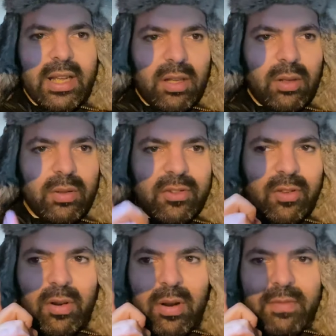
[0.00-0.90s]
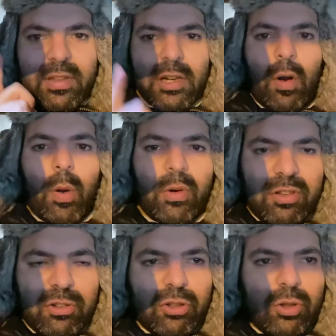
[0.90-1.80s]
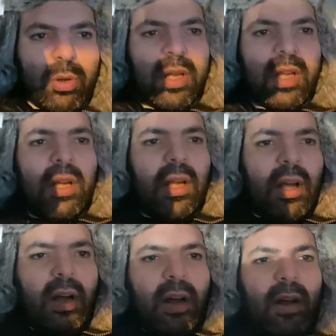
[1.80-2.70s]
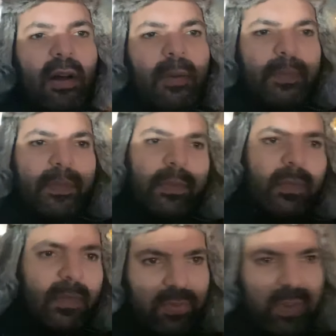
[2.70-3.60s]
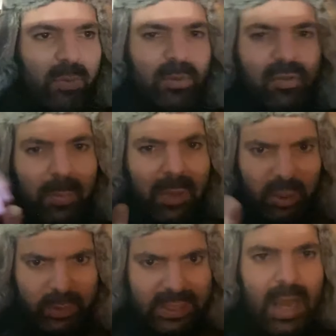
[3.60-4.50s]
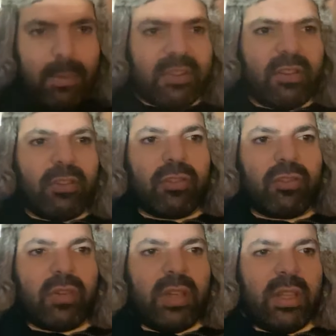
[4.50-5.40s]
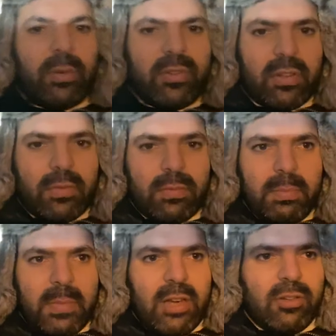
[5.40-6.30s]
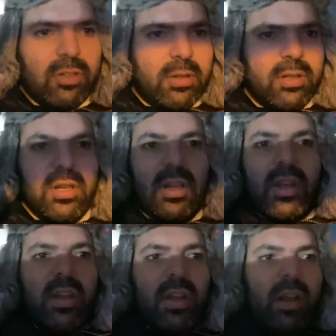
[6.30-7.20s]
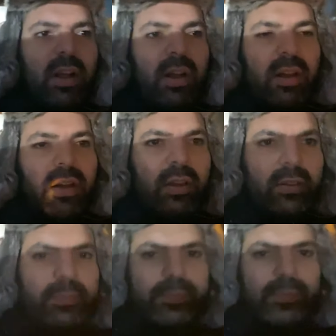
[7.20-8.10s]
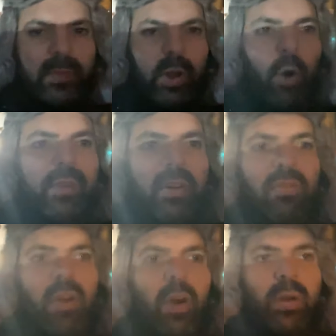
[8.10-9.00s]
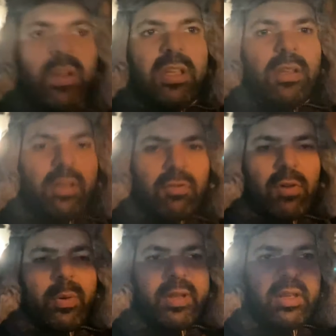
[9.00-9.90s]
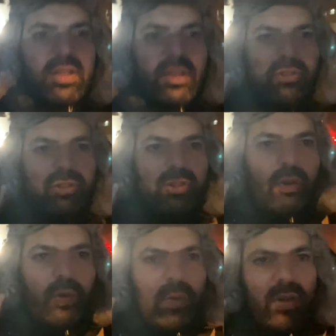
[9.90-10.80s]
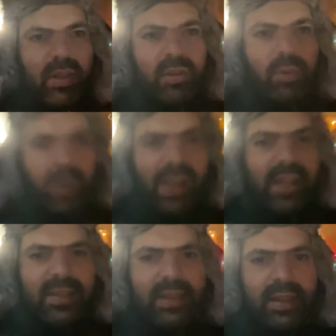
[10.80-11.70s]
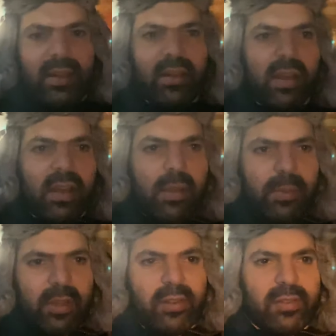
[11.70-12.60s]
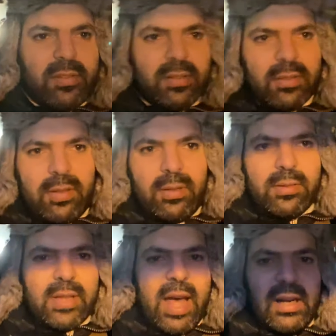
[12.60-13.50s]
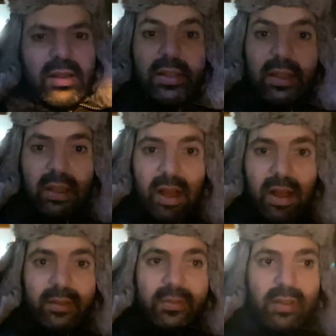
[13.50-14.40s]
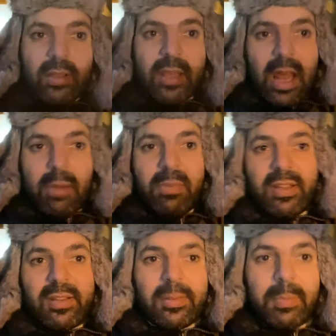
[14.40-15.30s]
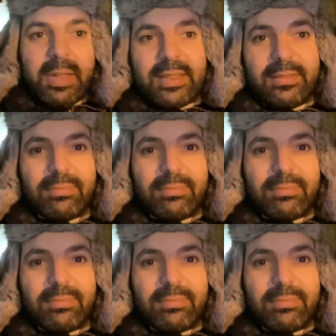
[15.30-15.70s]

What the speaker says: only, so they don't have the growers issue. If anyone's familiar with the cannabis industry, there was a major overgrowing issue in 2018 because Canada legalized cannabis, but